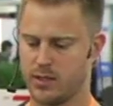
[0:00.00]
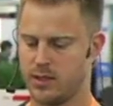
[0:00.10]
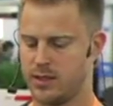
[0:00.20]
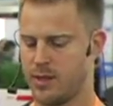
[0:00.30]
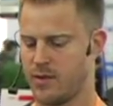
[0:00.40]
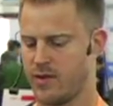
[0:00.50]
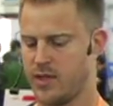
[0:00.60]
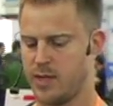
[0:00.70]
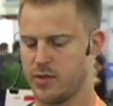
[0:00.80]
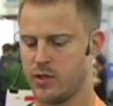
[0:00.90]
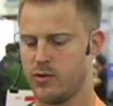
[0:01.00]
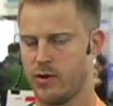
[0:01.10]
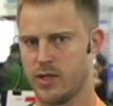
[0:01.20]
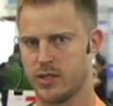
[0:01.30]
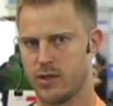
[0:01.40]
some of the tips and
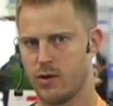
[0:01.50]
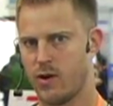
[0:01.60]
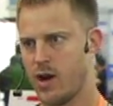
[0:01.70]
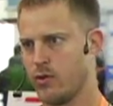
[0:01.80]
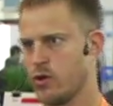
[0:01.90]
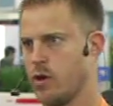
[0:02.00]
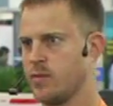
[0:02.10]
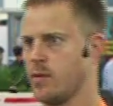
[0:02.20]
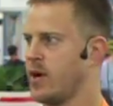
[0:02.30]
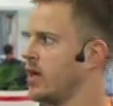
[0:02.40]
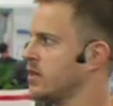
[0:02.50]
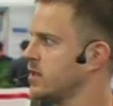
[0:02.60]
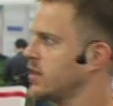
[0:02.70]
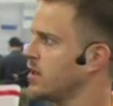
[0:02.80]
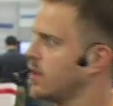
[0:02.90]
tricks of how to
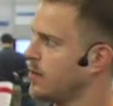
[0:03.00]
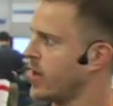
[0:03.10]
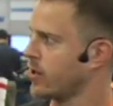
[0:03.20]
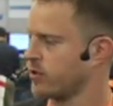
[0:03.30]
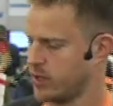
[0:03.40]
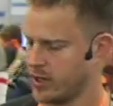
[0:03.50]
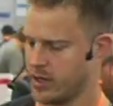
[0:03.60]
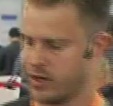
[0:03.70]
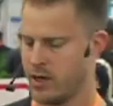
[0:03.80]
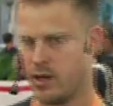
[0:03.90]
optimize the microcontainer,